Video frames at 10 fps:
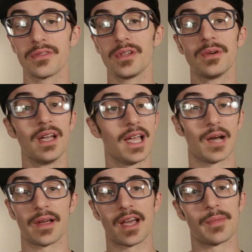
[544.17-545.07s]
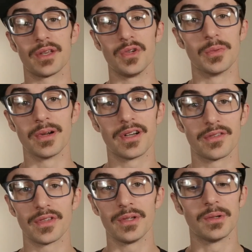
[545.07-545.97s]
interview, how I got my Uber
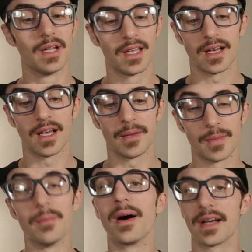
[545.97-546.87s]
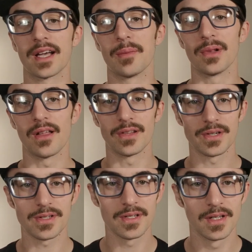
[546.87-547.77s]
interview, um, among a couple
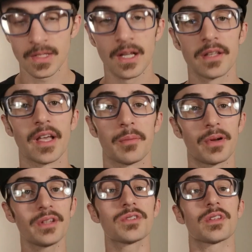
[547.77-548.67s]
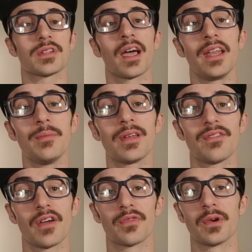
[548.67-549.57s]
others yeah, putting just a tiny
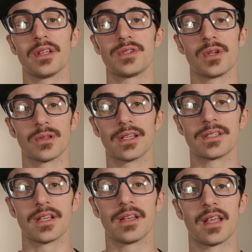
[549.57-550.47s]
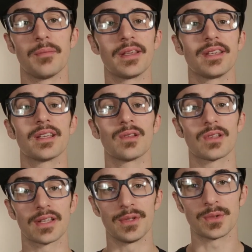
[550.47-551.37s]
bit of effort into your LinkedIn and making it
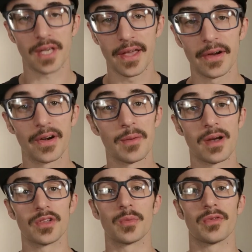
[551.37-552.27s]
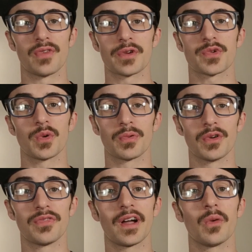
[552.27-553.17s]
look like you care about your professional
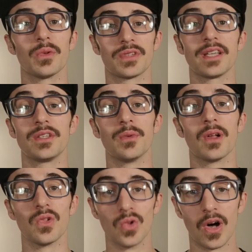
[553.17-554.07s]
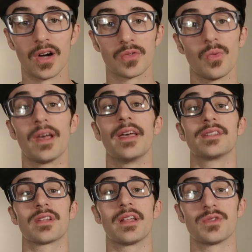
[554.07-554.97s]
profile will take you a long
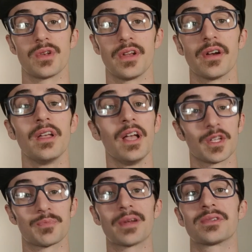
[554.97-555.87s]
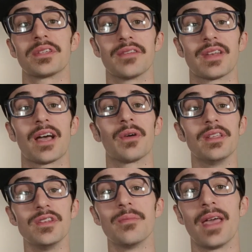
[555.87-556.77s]
way as an engineer, especially given how
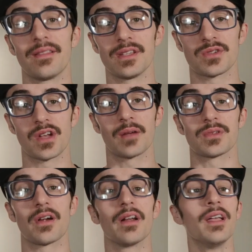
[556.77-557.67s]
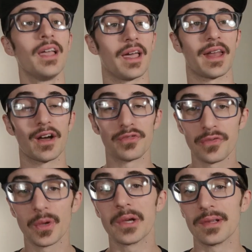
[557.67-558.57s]
in demand these jobs are and how
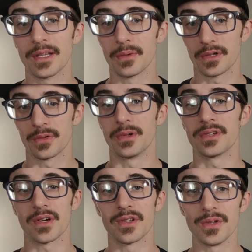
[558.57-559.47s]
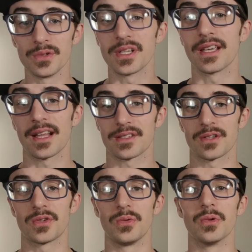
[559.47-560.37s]
frequently recruiters are using it as
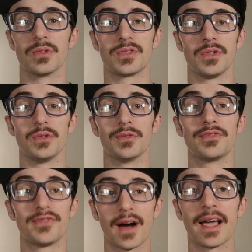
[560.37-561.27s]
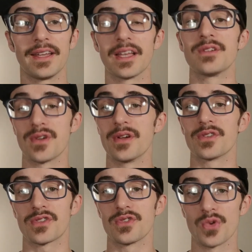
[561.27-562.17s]
a tool to find
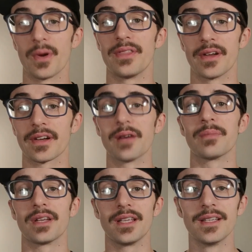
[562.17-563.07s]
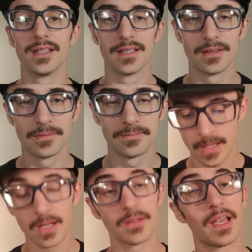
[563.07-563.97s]
engineers to join their company
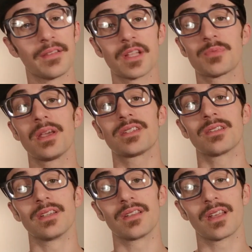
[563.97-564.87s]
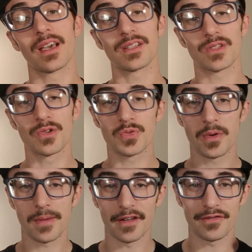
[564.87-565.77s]
yeah, and that's basically it, guys. Those
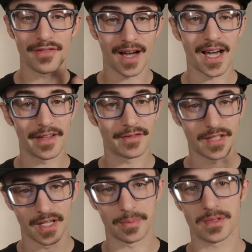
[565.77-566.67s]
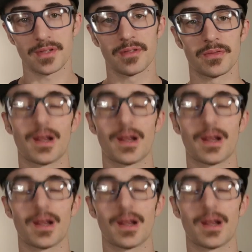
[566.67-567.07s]
were my five tips